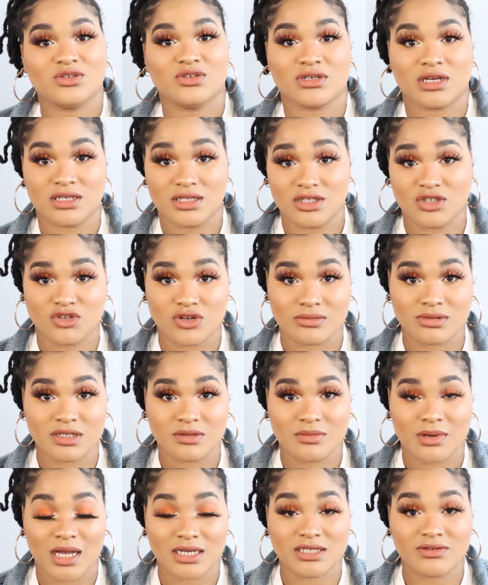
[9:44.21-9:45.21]
check the
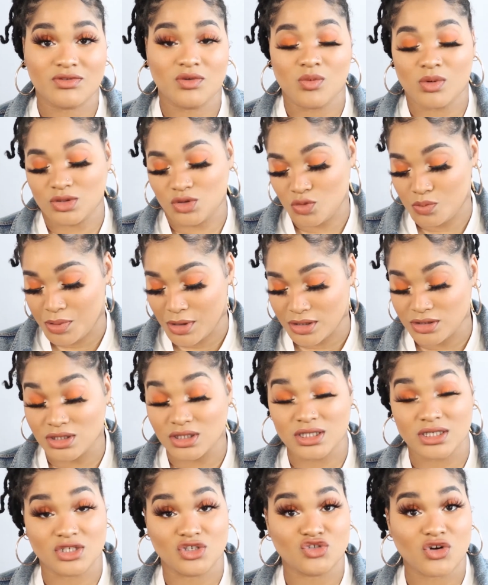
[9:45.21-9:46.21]
description box if you want to
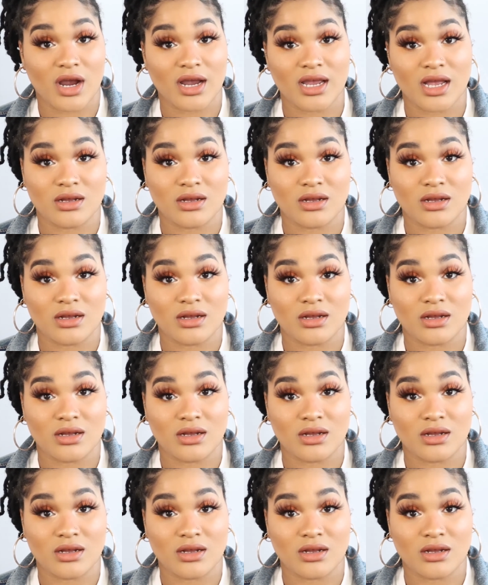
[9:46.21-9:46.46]
purchase and try